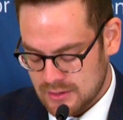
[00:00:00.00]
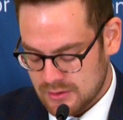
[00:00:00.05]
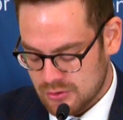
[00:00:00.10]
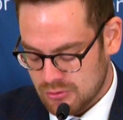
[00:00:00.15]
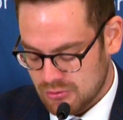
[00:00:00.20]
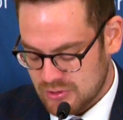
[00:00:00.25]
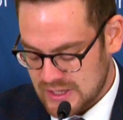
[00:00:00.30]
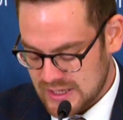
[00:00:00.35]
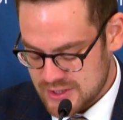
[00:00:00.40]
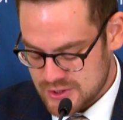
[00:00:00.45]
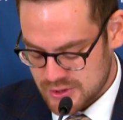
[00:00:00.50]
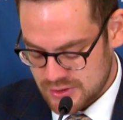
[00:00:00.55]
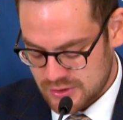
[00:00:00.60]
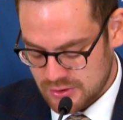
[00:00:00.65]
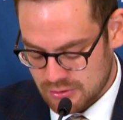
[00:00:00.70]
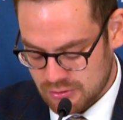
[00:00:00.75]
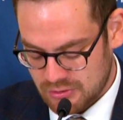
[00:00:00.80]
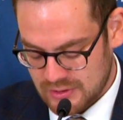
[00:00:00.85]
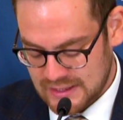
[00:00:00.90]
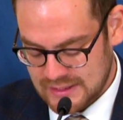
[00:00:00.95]
Caucasian
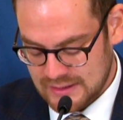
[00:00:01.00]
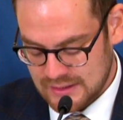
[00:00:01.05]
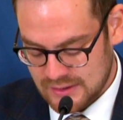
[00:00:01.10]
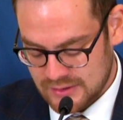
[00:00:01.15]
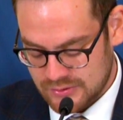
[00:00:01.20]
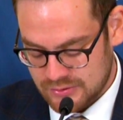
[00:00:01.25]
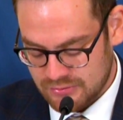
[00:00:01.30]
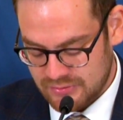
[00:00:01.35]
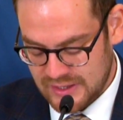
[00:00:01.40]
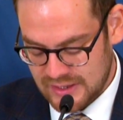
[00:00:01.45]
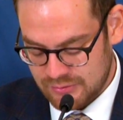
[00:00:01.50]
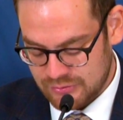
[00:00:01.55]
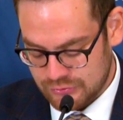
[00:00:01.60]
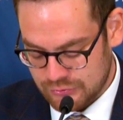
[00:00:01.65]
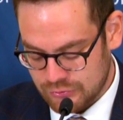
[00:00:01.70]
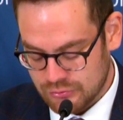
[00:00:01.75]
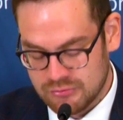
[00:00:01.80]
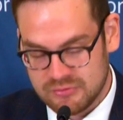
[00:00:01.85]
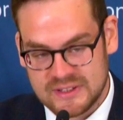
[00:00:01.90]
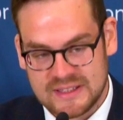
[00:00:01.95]
Ukrainians wave
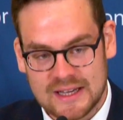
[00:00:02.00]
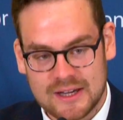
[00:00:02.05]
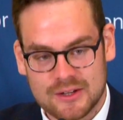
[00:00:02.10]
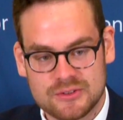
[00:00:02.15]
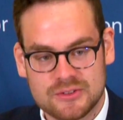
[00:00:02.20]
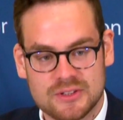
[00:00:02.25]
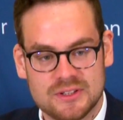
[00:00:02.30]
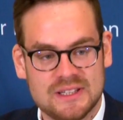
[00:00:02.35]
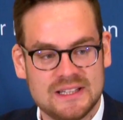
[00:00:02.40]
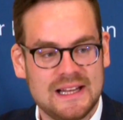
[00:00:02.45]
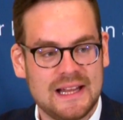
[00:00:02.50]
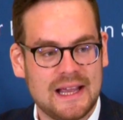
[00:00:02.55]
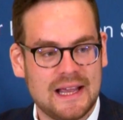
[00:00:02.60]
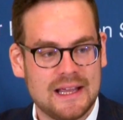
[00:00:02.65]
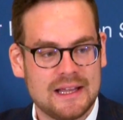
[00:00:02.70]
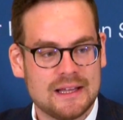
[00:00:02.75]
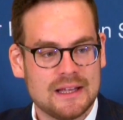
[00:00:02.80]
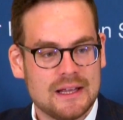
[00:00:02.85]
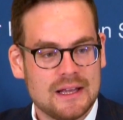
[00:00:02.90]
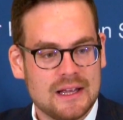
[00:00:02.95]
through without a
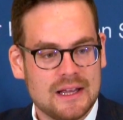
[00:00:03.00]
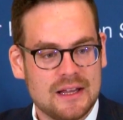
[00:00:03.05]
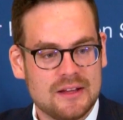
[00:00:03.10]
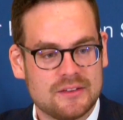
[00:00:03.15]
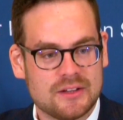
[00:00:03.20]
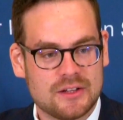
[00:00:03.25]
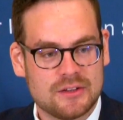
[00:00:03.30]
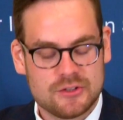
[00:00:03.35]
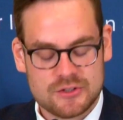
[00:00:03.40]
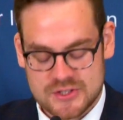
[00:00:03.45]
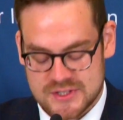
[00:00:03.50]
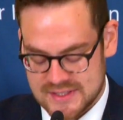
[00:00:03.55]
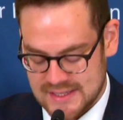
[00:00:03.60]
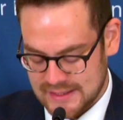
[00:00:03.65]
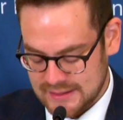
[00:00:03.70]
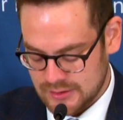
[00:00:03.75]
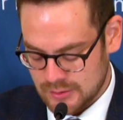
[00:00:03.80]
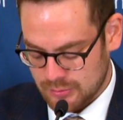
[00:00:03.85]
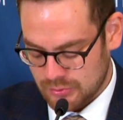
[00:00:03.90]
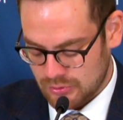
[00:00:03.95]
delay, is
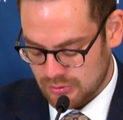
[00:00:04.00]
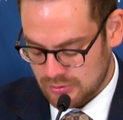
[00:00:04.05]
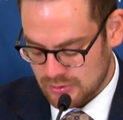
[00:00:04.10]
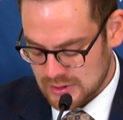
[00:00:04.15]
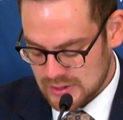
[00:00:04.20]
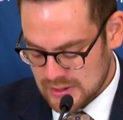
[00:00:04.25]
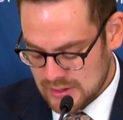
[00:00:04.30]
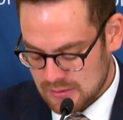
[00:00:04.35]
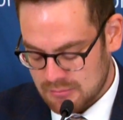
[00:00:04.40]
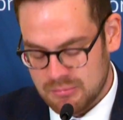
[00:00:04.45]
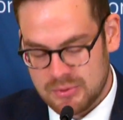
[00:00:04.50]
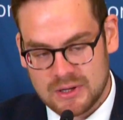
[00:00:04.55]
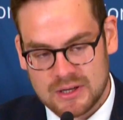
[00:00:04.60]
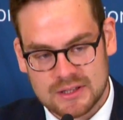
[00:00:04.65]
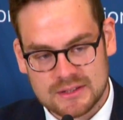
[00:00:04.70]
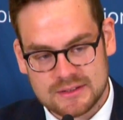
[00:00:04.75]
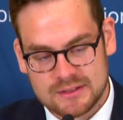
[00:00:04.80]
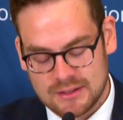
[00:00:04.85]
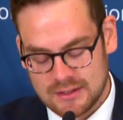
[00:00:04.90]
understandable, but